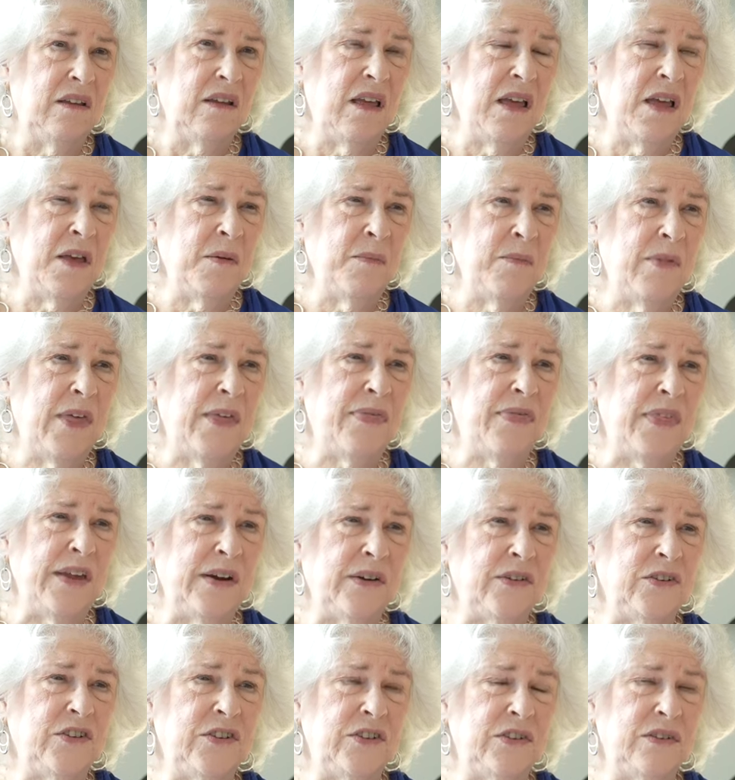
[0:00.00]
Um, that
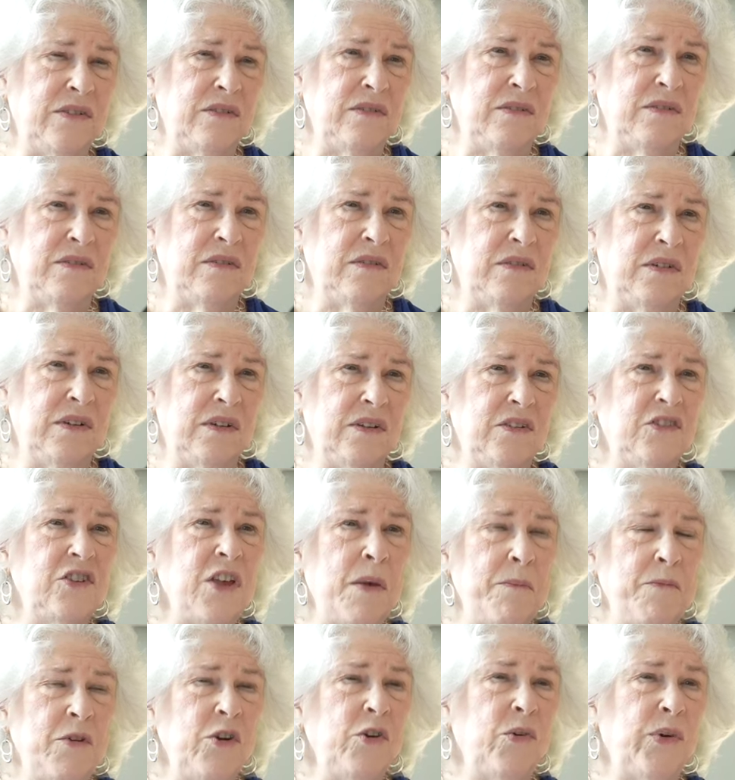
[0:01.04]
there's
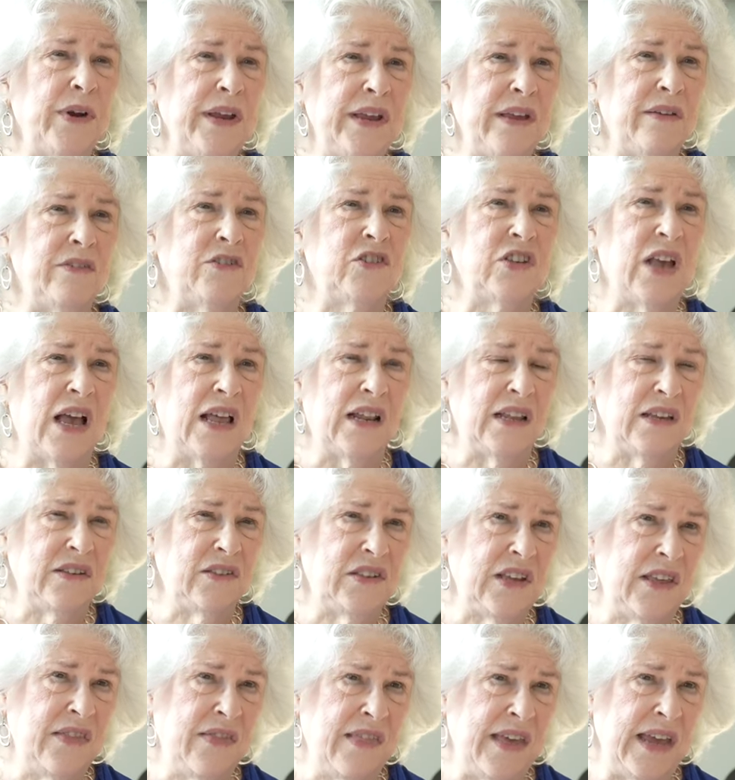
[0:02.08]
some degree of
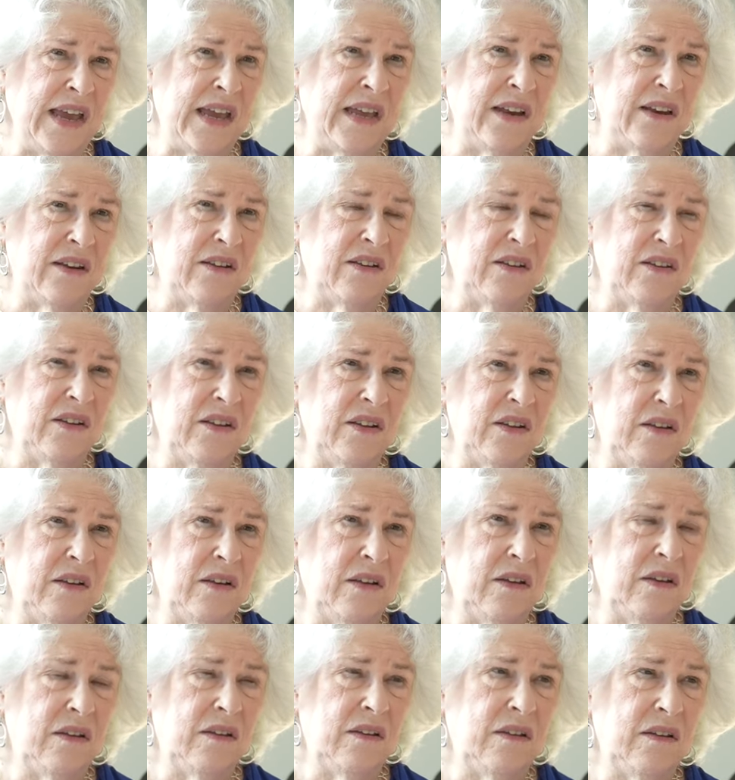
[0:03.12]
solace in that. Okay.
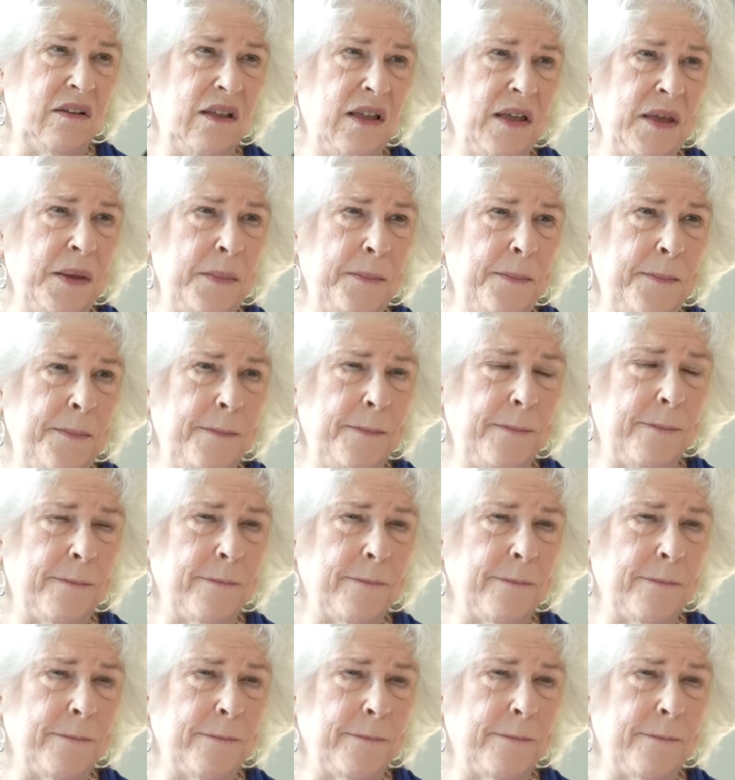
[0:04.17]
Um,